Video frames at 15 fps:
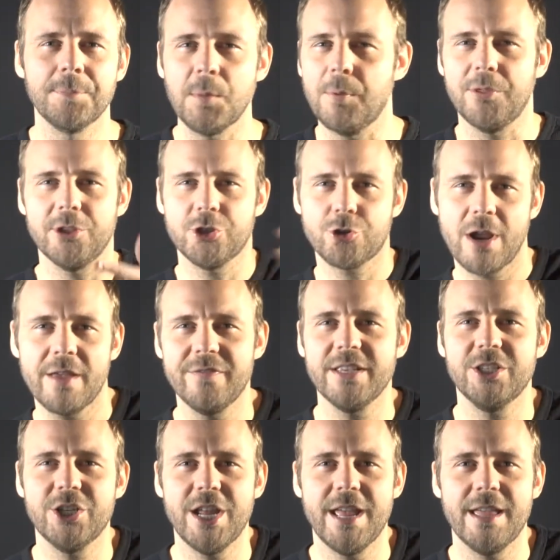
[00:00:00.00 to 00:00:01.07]
Both the traffic
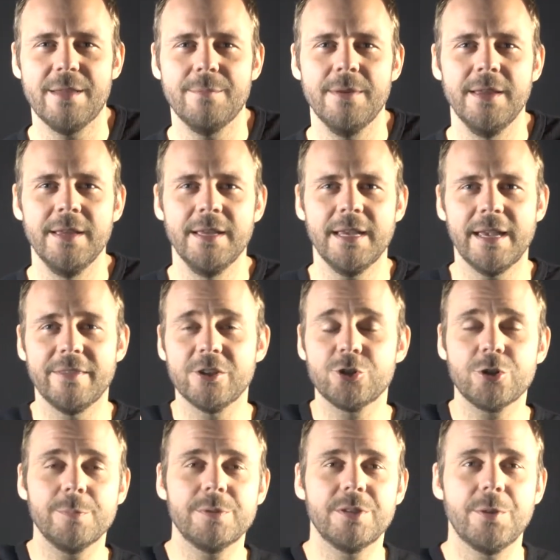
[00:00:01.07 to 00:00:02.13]
jam and the
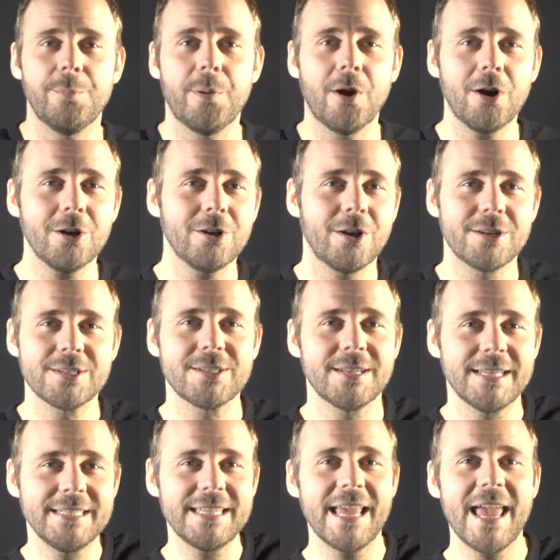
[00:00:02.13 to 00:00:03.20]
trip to the park on a
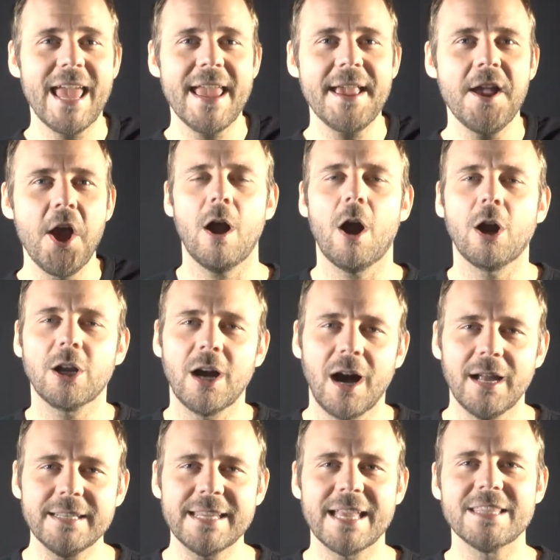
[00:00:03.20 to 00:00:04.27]
sunny day are
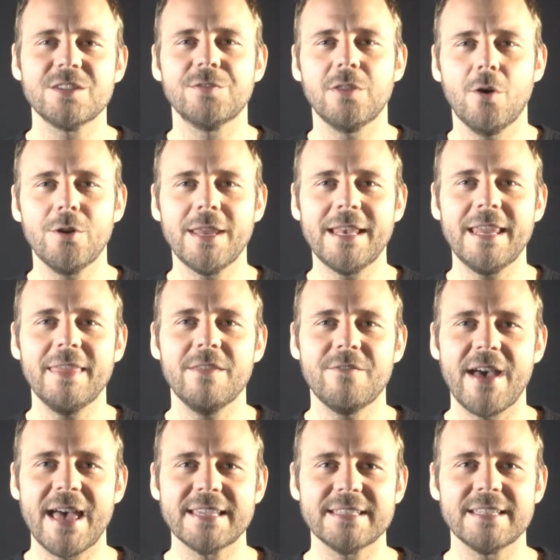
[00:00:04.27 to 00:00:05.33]
contents floating in the
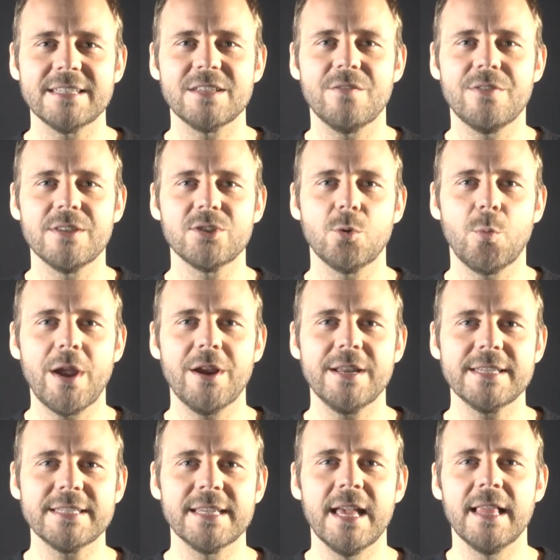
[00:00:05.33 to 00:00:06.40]
vastness of this
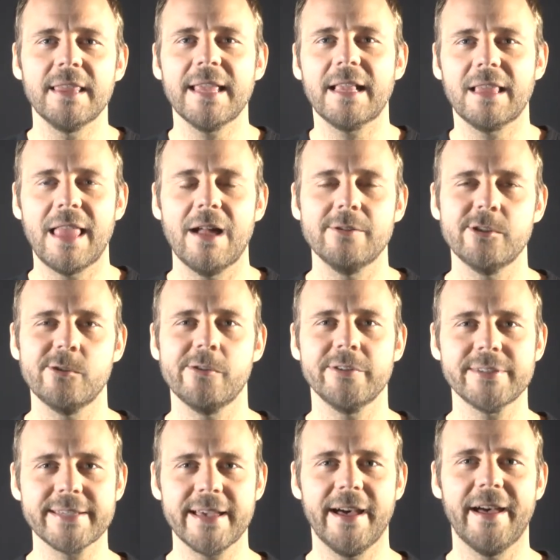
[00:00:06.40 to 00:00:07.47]
awareness like clouds to the
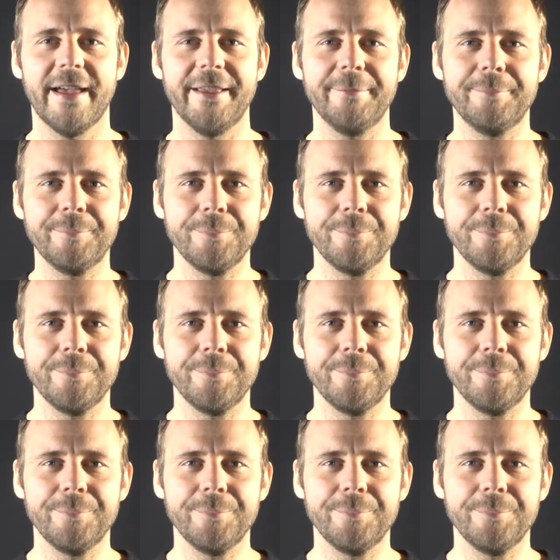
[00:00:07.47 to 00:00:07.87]
sky.